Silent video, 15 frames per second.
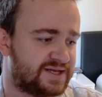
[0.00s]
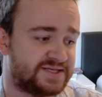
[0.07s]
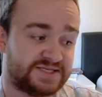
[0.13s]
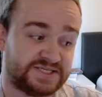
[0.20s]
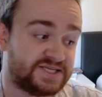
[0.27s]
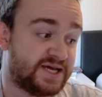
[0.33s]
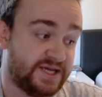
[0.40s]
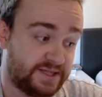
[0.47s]

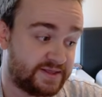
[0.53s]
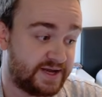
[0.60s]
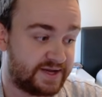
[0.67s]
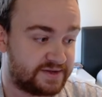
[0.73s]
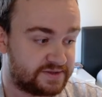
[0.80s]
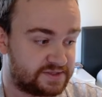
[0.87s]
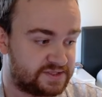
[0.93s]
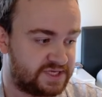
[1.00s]
Saying
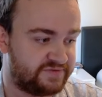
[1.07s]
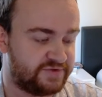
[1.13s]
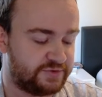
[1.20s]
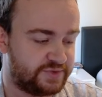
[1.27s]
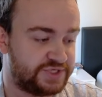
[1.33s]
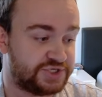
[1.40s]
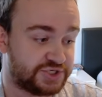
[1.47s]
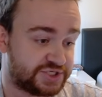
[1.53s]
that, given that
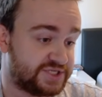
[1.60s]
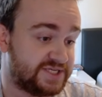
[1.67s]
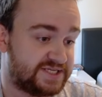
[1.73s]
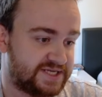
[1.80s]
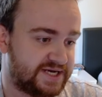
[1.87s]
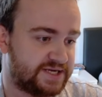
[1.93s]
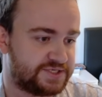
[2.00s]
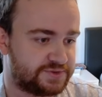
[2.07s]
we just need
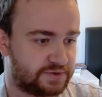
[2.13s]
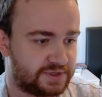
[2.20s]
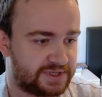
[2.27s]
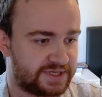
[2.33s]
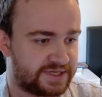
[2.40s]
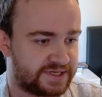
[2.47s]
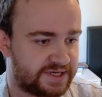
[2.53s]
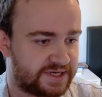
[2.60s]
to get to our
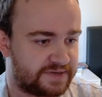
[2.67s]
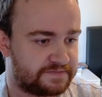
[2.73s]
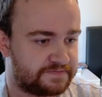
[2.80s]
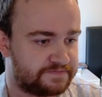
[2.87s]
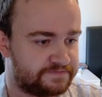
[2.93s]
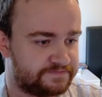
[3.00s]
late game.